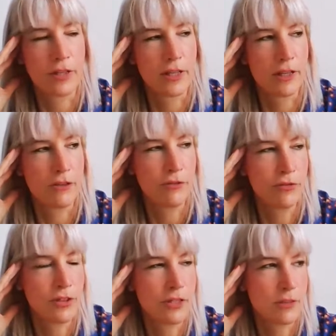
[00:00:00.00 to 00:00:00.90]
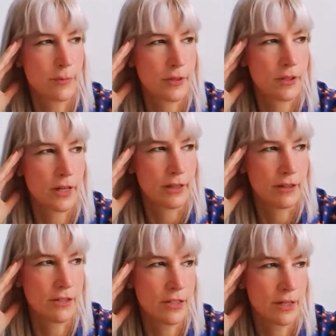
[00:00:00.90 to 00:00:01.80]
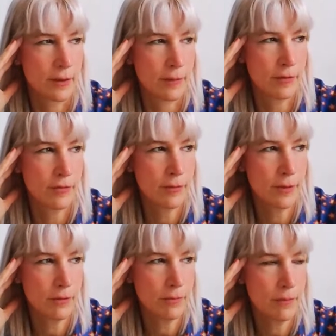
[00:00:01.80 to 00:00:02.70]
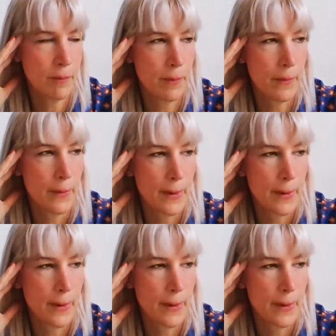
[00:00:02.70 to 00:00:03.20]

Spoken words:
like I do feel this pure energy coming from him.